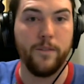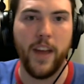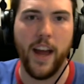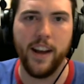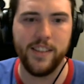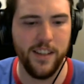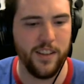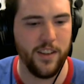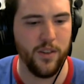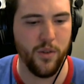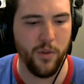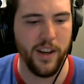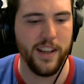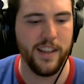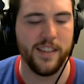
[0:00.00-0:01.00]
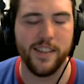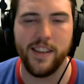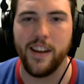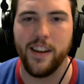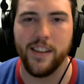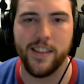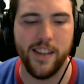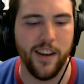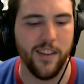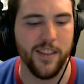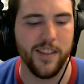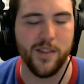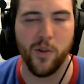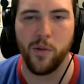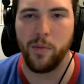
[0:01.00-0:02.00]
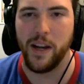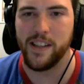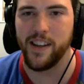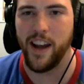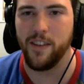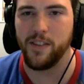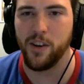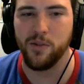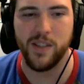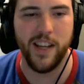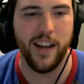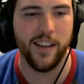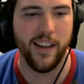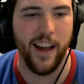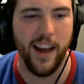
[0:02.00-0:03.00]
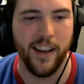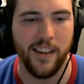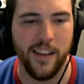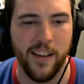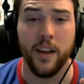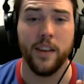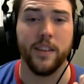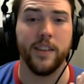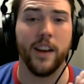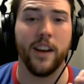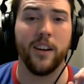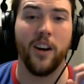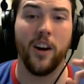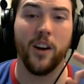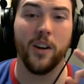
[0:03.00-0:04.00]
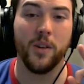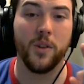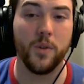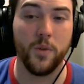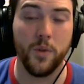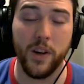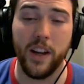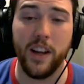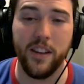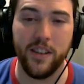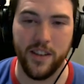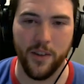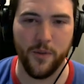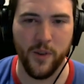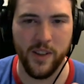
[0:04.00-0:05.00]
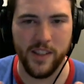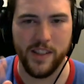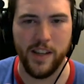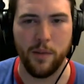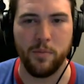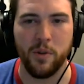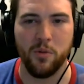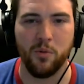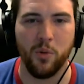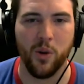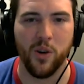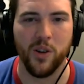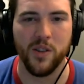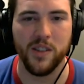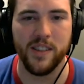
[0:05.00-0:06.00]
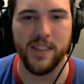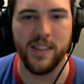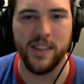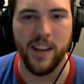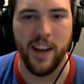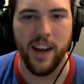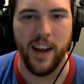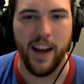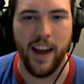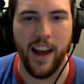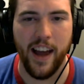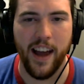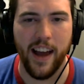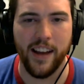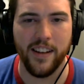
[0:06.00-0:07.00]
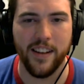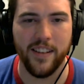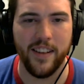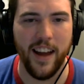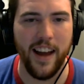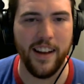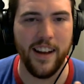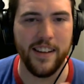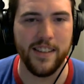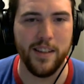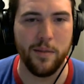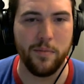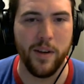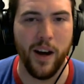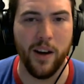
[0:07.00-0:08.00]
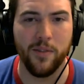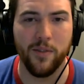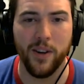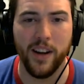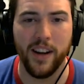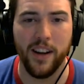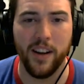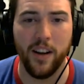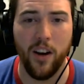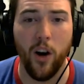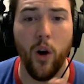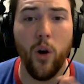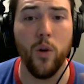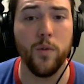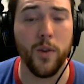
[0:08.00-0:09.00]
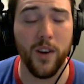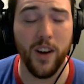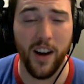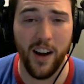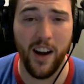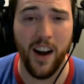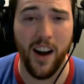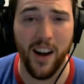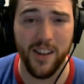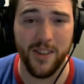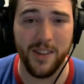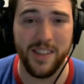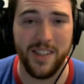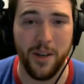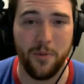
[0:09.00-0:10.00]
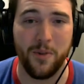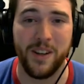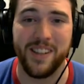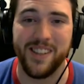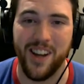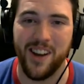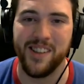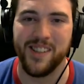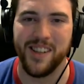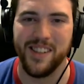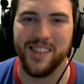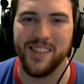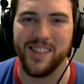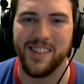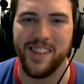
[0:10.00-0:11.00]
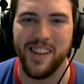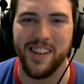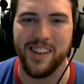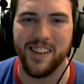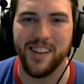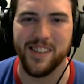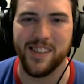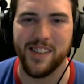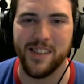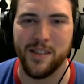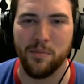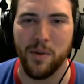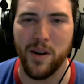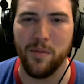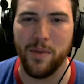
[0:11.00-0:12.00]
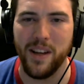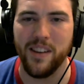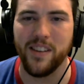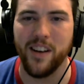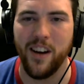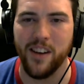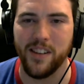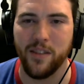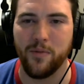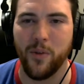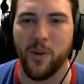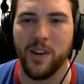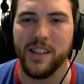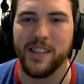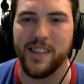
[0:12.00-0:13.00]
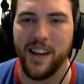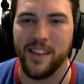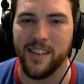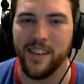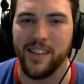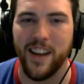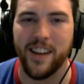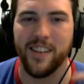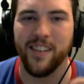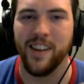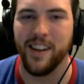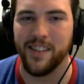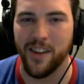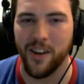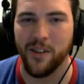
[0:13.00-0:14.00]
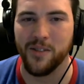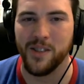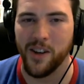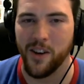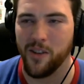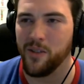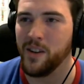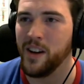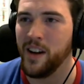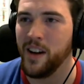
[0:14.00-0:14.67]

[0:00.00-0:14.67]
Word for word: Actually, do you know what? It's set on the store page. I have to go check that. There are 3 different separate worlds, and that ends up covering over 100 different dungeons. There's the Suburbia, the Haunted Forest, and the Deadly Dojo.